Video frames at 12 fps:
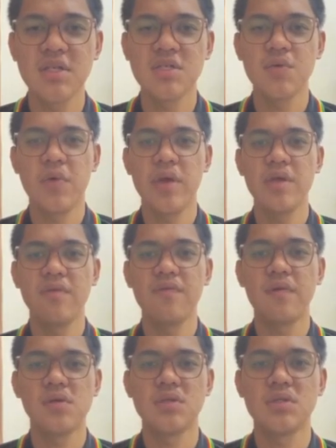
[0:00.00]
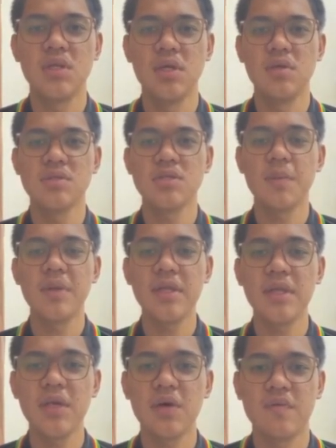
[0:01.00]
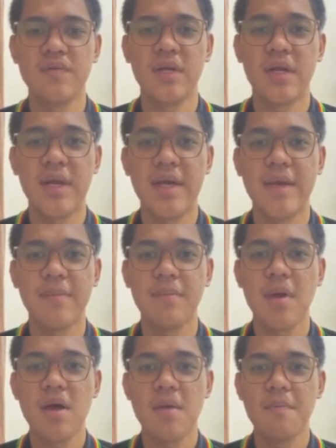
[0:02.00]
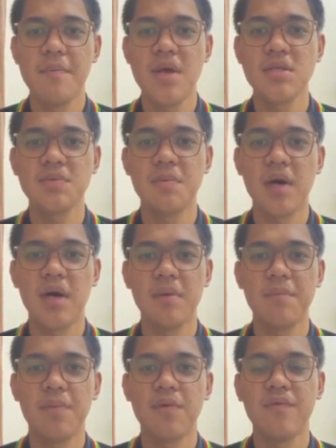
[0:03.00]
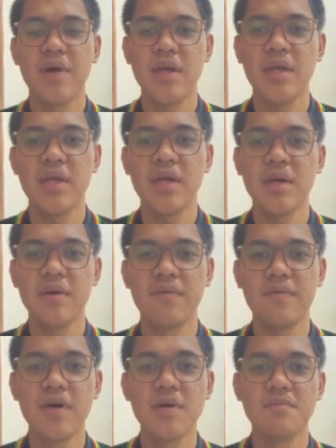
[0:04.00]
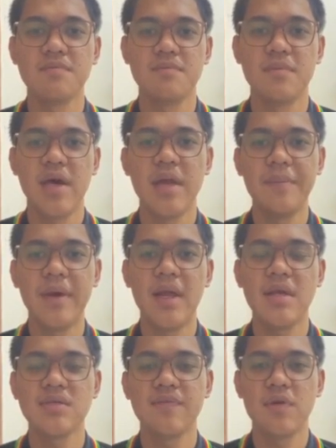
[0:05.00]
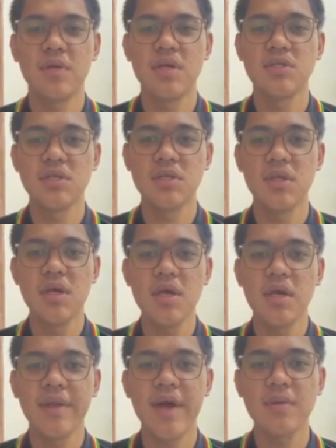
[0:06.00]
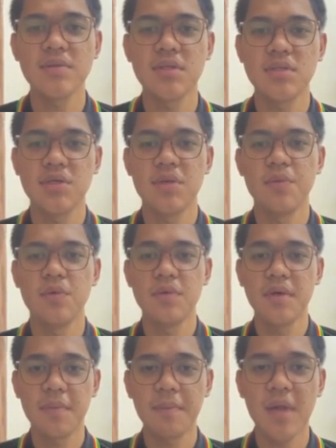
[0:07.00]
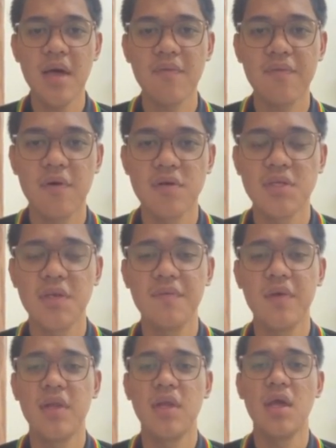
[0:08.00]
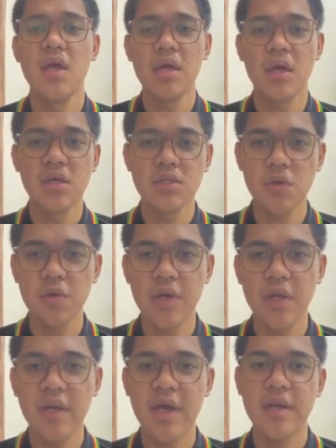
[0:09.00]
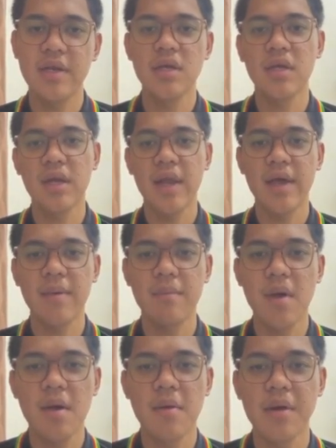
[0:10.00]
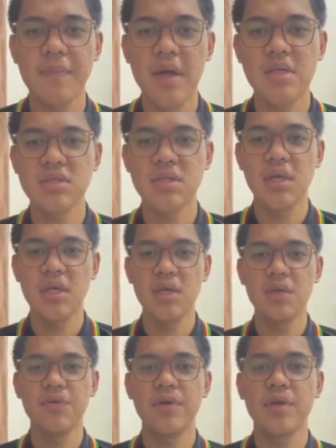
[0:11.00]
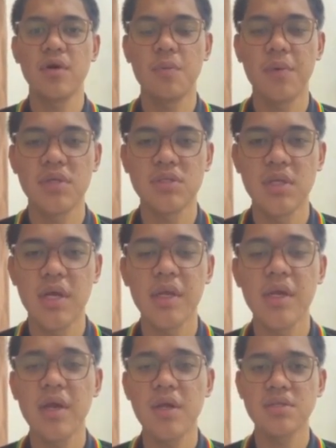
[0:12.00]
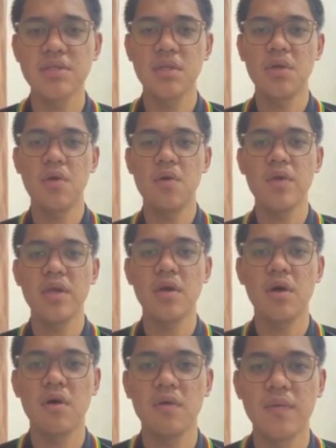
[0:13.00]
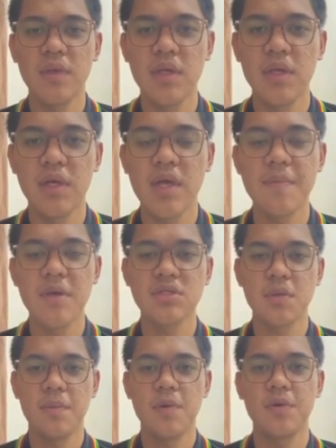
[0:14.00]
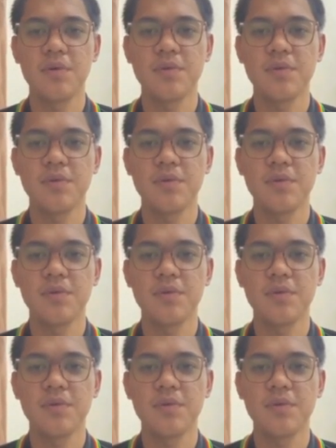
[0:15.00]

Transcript: is to reinforce the stability of the clamp base by providing a firm and balanced foundation. It helps distribute the applied force evenly, ensuring that the clamp remains steady during the operation. And here is the drawing of the clamp-based support.